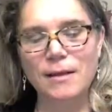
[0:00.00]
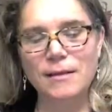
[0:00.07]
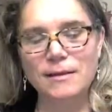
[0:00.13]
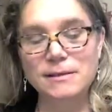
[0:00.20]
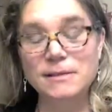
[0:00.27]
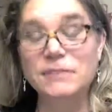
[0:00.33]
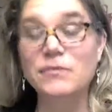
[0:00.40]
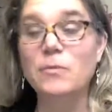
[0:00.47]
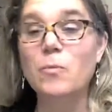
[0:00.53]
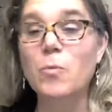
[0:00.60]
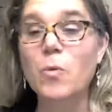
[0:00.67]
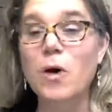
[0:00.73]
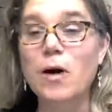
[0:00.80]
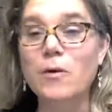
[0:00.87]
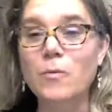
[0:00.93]
And this is
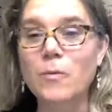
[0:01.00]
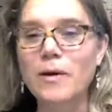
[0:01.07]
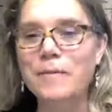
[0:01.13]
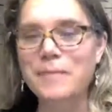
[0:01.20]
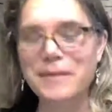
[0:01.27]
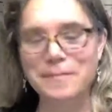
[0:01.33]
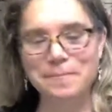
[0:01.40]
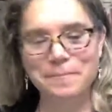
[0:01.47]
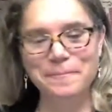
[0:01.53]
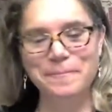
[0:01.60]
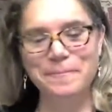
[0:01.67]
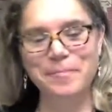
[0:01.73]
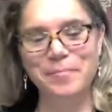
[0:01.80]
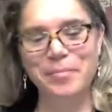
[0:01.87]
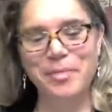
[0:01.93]
from Walt Whitman.
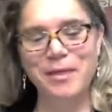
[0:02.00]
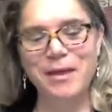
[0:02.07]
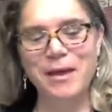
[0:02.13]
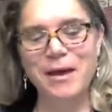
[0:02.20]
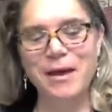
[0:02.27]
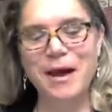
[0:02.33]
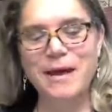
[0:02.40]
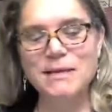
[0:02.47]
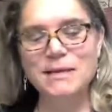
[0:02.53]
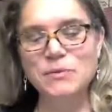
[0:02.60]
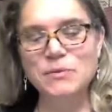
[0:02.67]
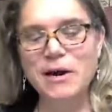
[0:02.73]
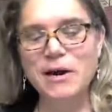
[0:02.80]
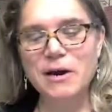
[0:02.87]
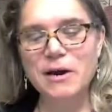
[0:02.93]
I
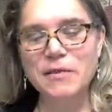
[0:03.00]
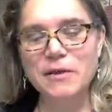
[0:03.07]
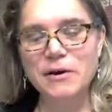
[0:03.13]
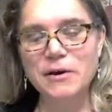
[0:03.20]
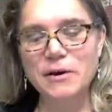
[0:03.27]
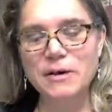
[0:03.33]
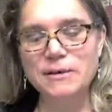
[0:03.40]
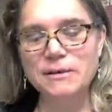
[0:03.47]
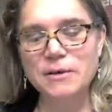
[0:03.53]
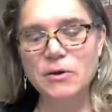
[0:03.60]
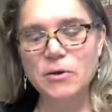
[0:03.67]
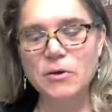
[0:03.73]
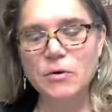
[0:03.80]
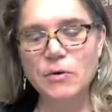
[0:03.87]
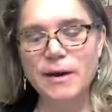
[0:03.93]
swear there is
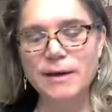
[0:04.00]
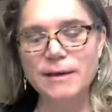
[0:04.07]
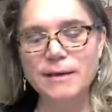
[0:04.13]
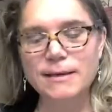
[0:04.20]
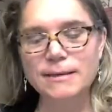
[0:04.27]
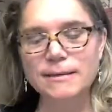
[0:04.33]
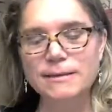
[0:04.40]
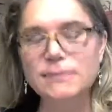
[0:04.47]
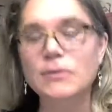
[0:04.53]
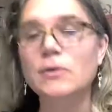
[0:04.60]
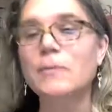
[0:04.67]
no greatness